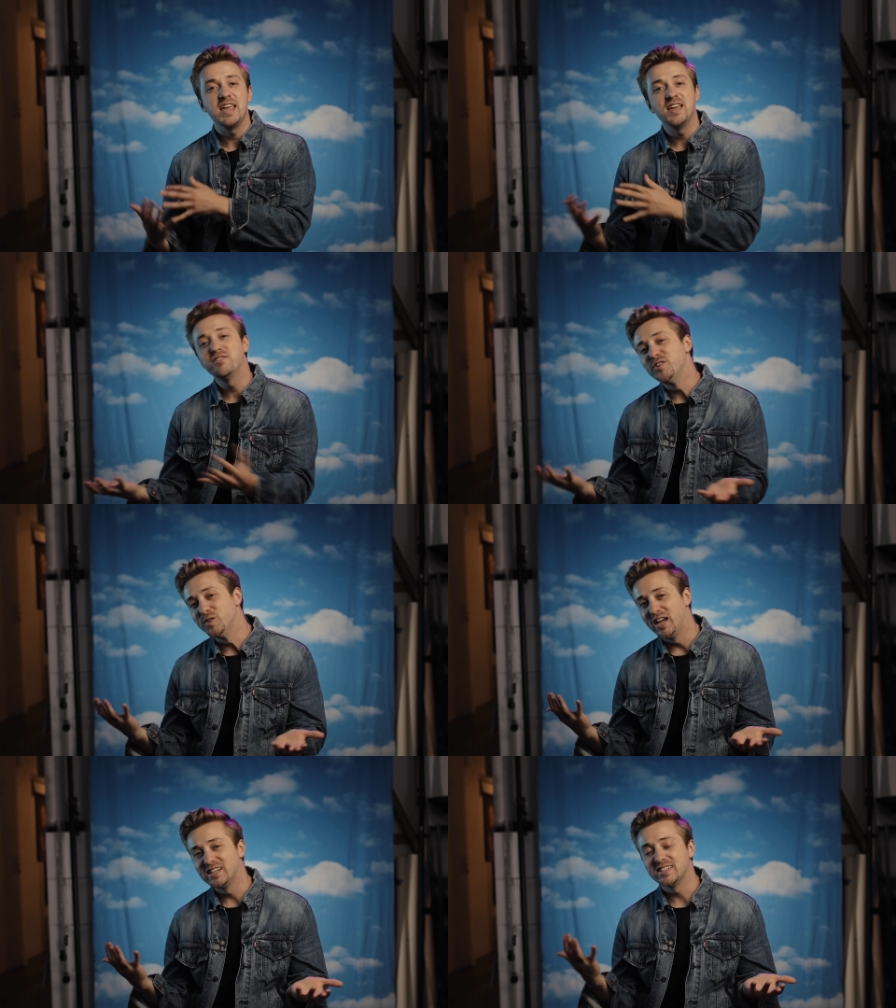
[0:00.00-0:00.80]
If you
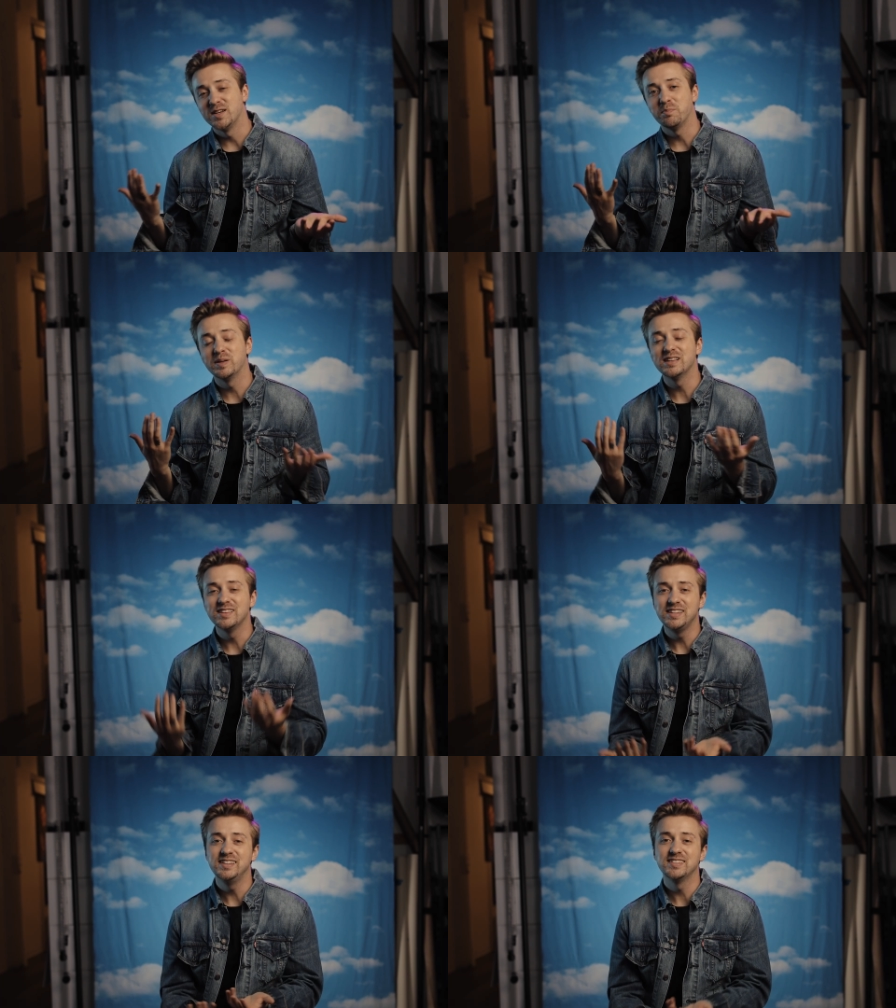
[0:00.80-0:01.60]
liked it,
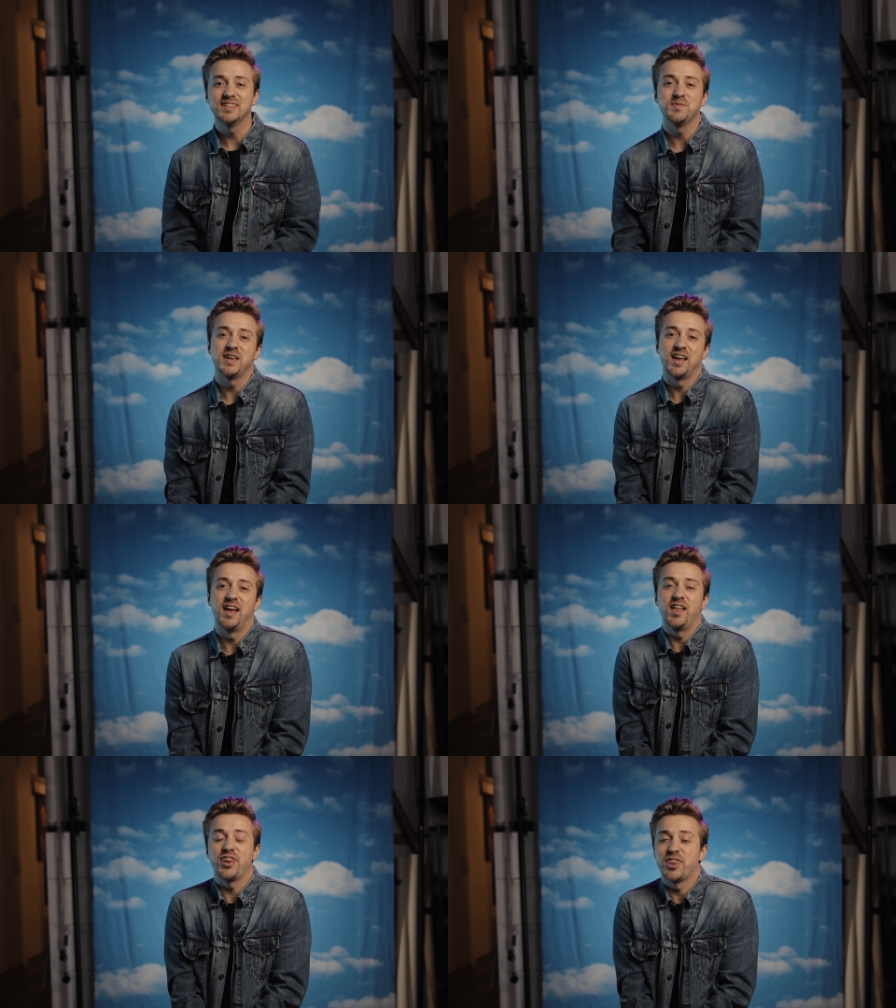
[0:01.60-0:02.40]
please give me
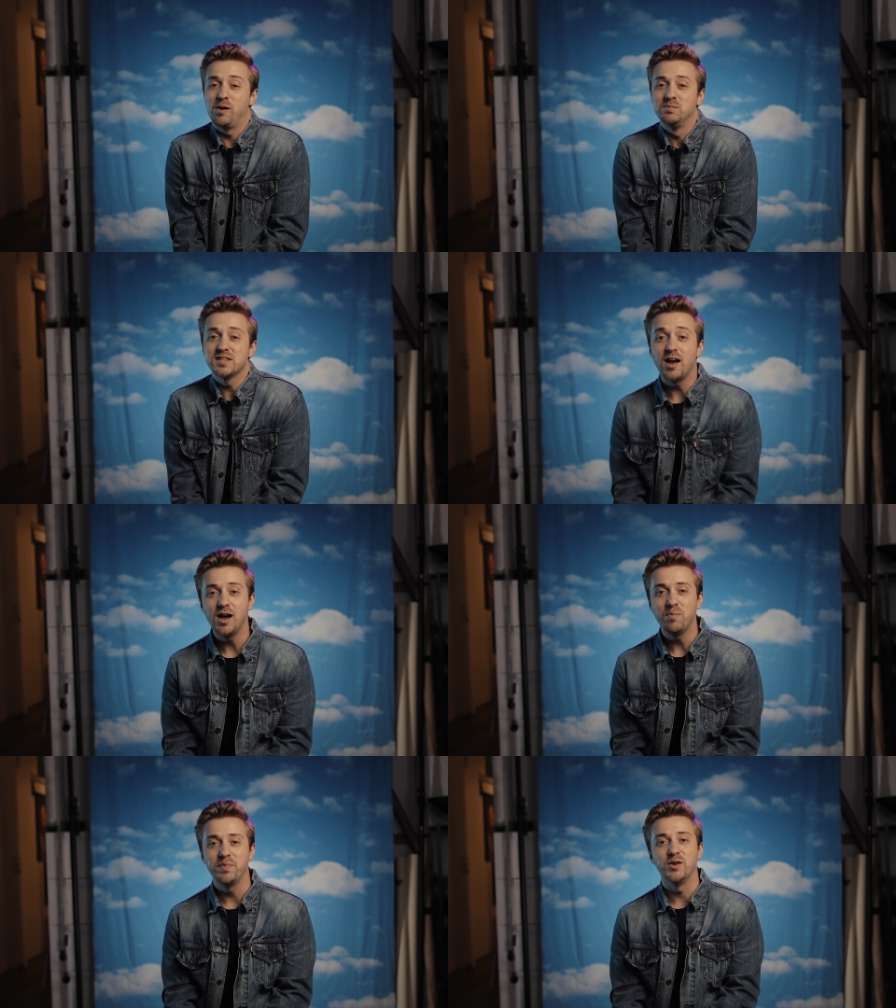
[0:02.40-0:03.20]
a thumbs
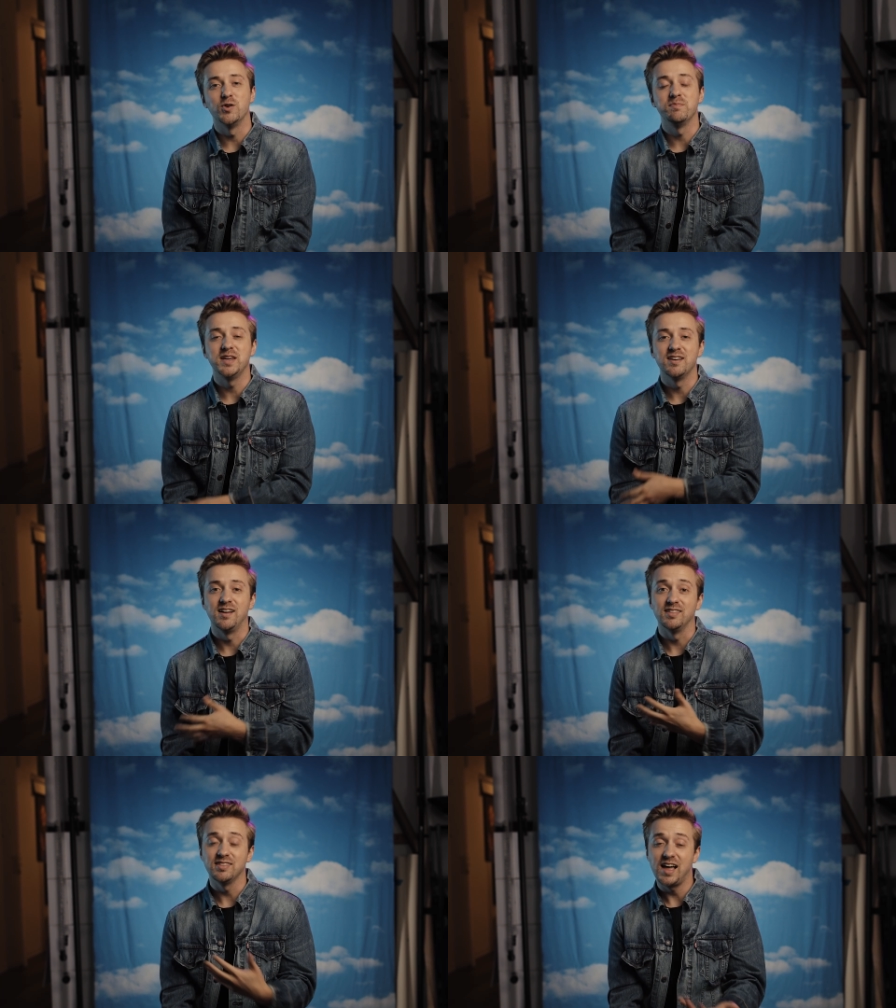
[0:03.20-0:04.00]
up. It would mean
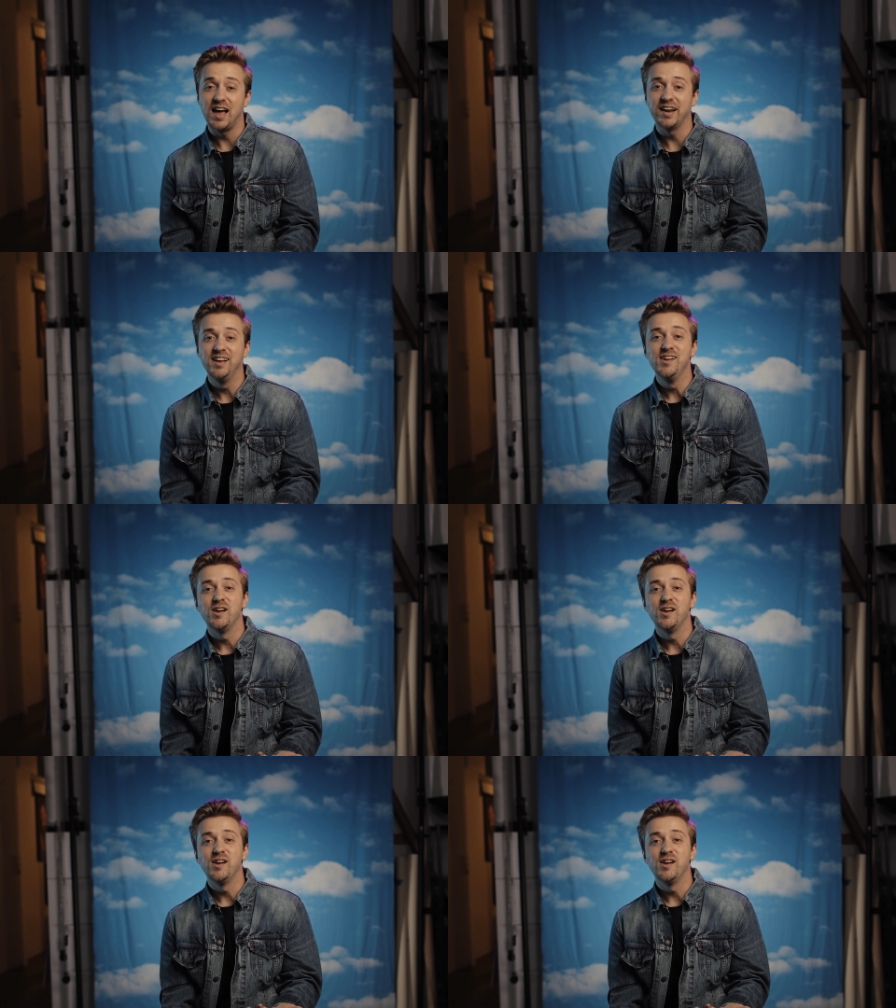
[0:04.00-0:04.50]
a lot.